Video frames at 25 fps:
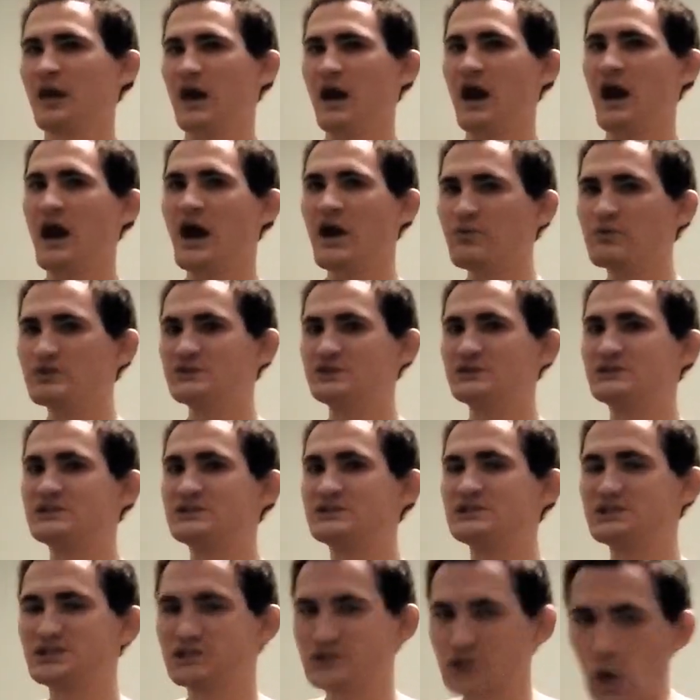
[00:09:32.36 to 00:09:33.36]
I was
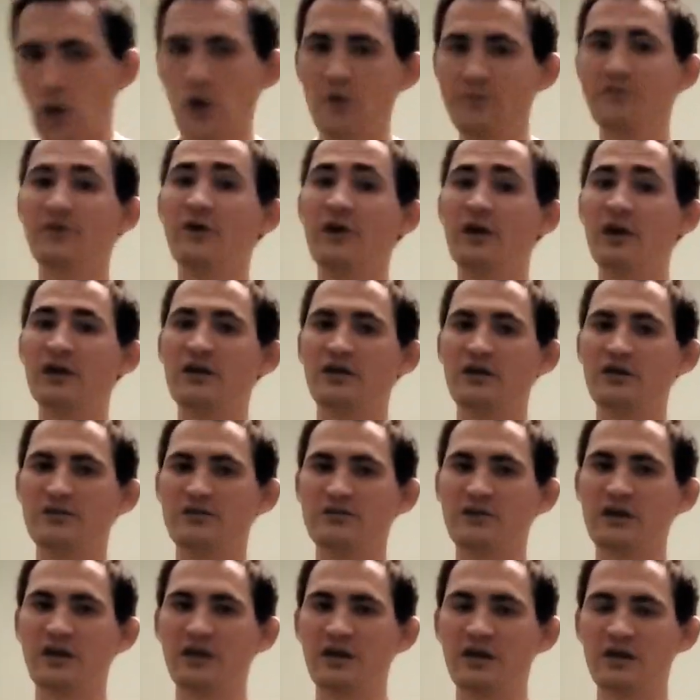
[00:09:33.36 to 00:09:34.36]
so freaking
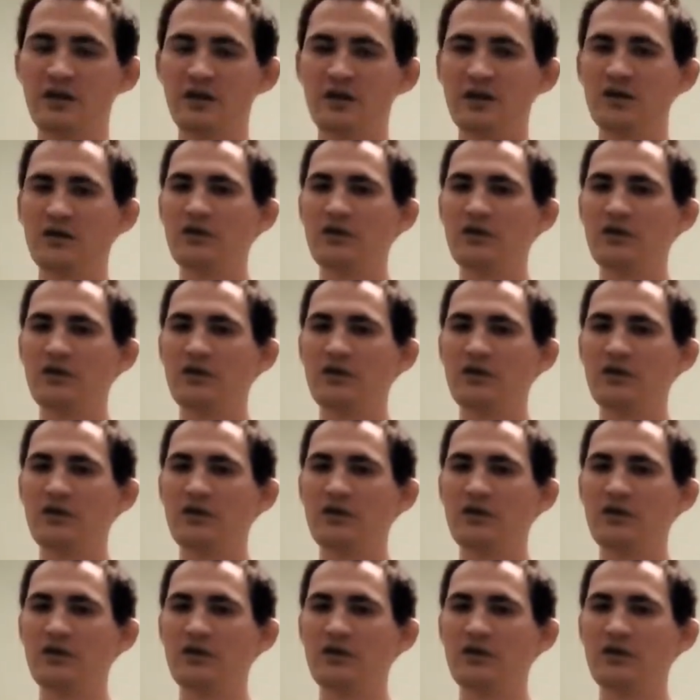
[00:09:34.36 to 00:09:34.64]
irritated.